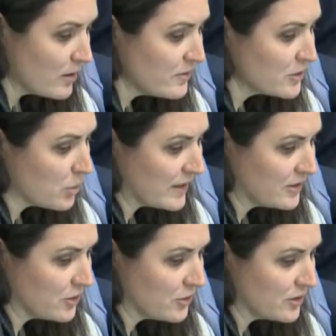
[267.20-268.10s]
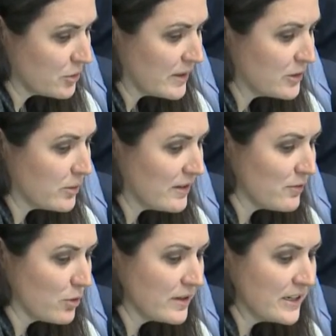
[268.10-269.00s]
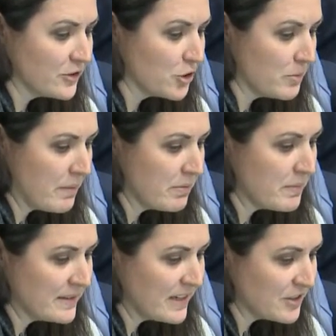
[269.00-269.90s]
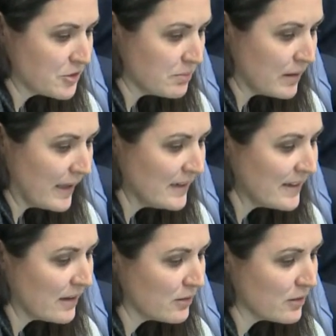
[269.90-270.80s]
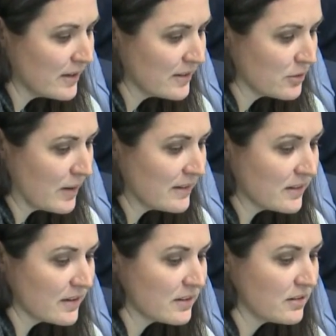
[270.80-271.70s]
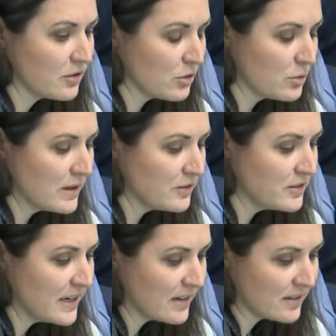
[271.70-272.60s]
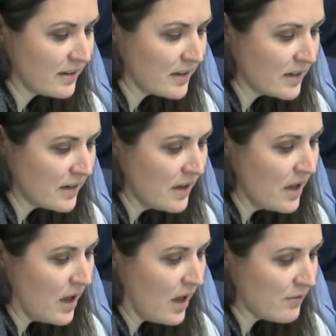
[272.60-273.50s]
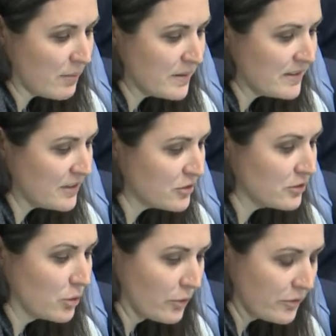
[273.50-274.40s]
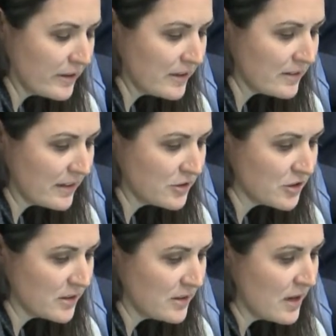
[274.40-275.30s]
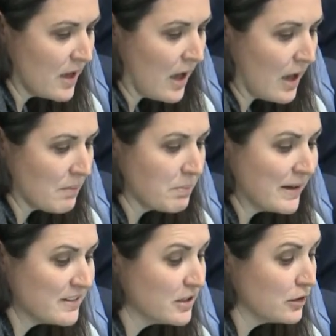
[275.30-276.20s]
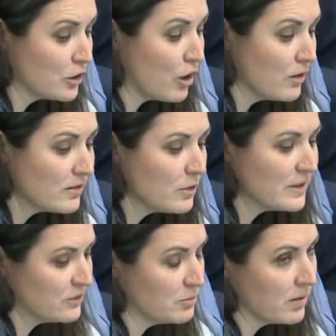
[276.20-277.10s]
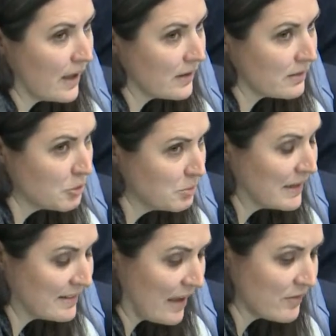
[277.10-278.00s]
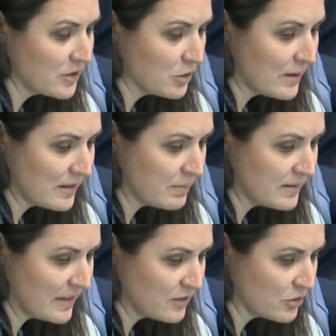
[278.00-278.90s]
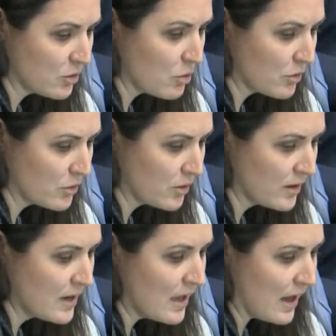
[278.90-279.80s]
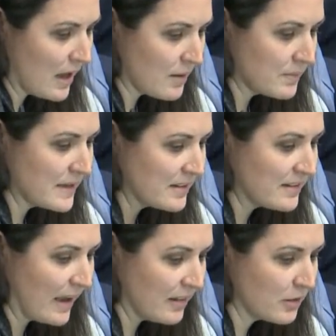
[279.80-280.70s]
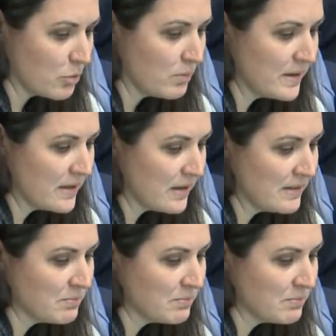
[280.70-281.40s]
of the 22 to 2024 near-term implementation plan, Council has directed us to undertake a study of a potential northerly extension, but to look also at Duplex Avenue as a potential corridor instead. So we'll be